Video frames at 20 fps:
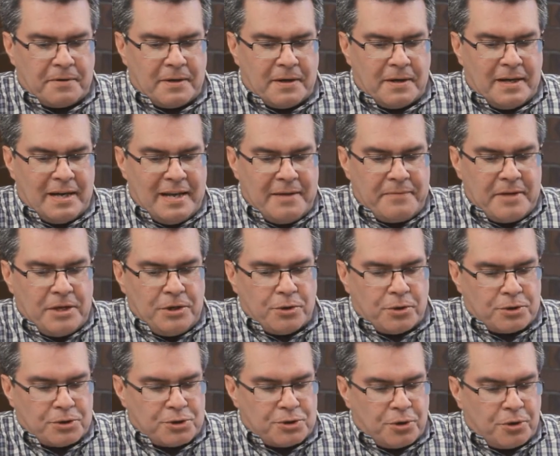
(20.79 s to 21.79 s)
leaving
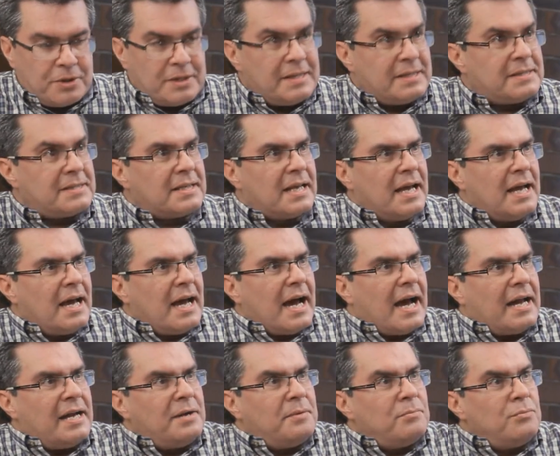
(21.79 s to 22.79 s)
your studies
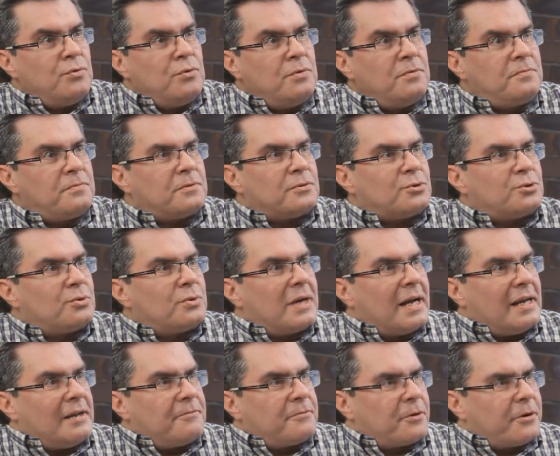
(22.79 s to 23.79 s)
and move to
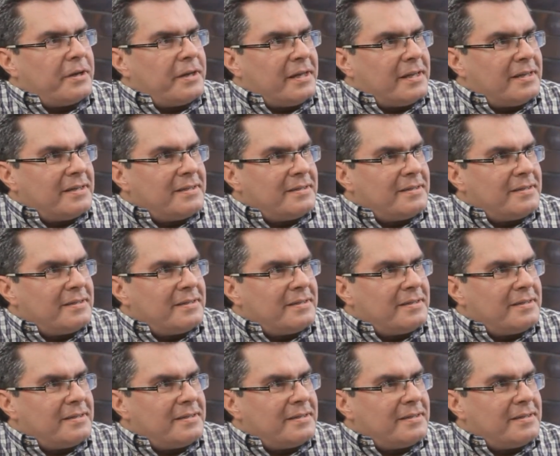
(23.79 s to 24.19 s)
California?